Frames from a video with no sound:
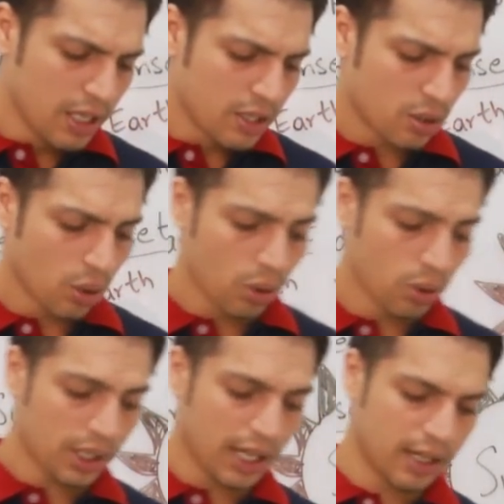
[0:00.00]

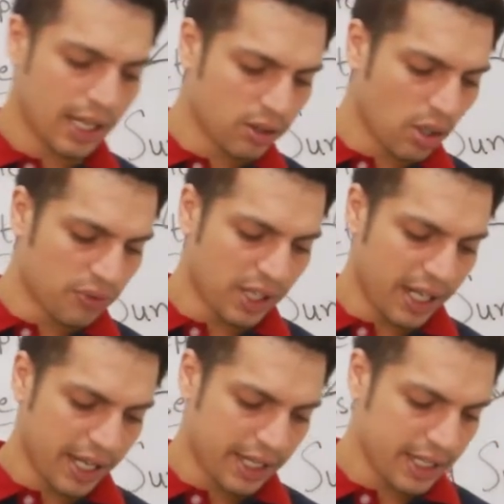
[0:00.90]
So the length of the
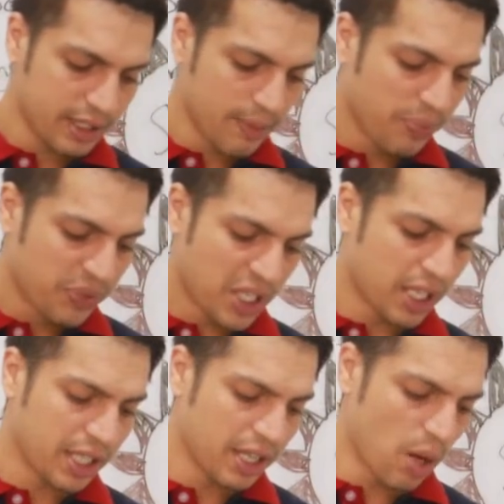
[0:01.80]
day is
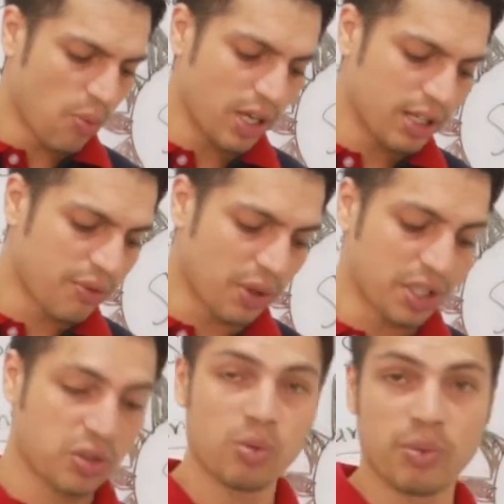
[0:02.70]
13 hours
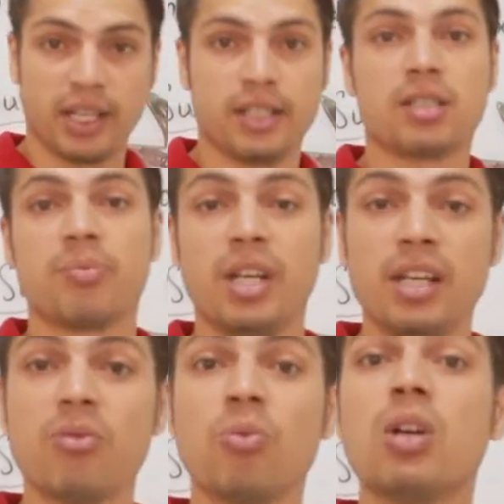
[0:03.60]
42 minutes,
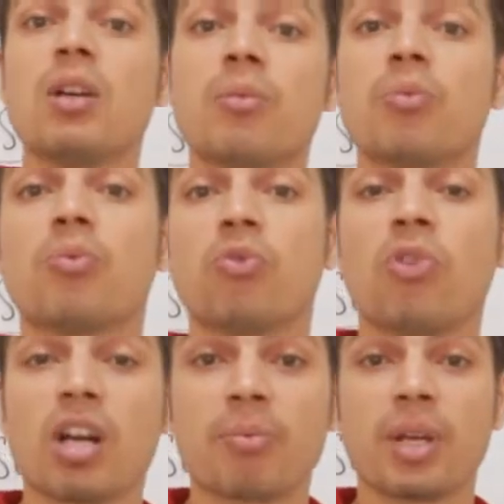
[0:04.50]
mean
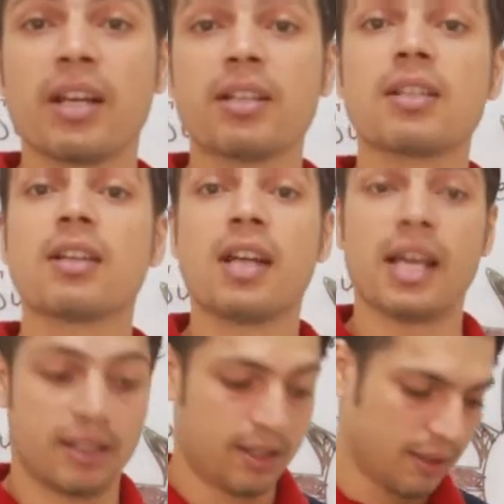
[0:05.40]
1 minute
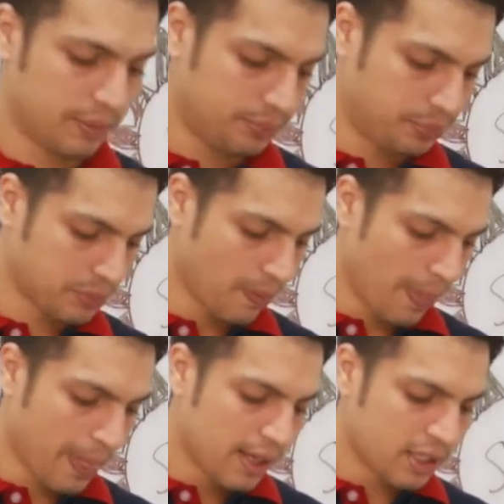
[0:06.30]
less.
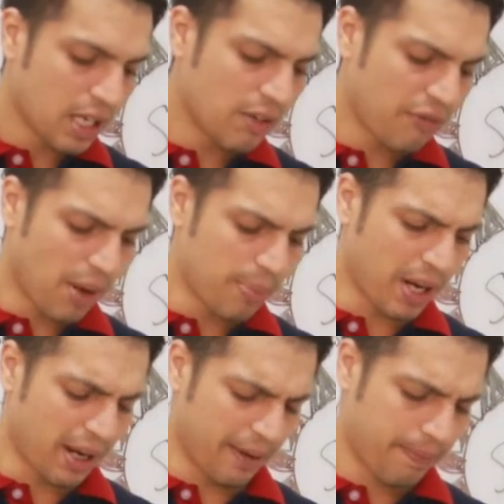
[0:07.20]
3rd
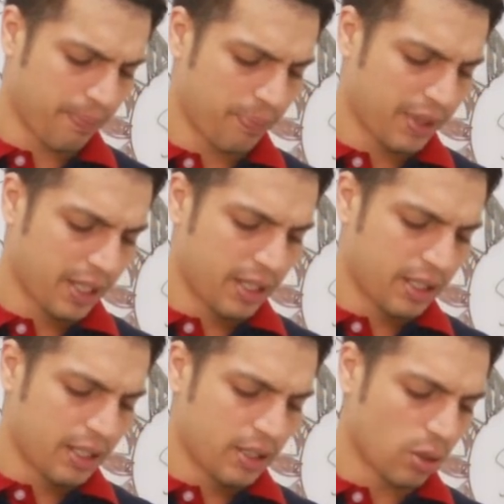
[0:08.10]
February.
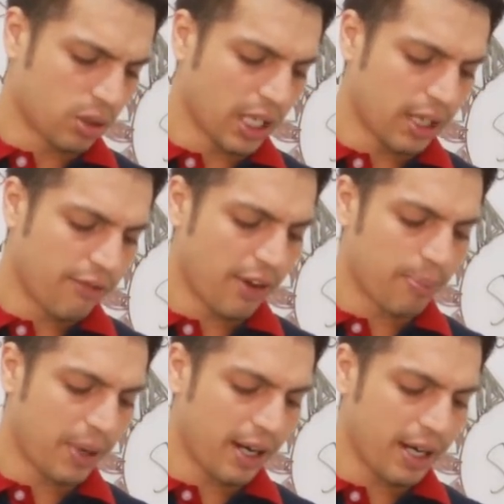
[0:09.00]
So 3rd
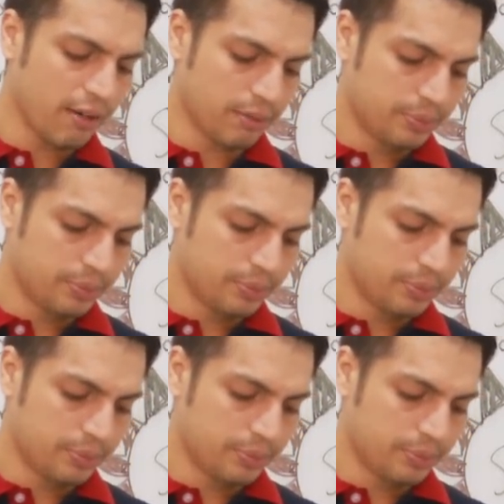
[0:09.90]
February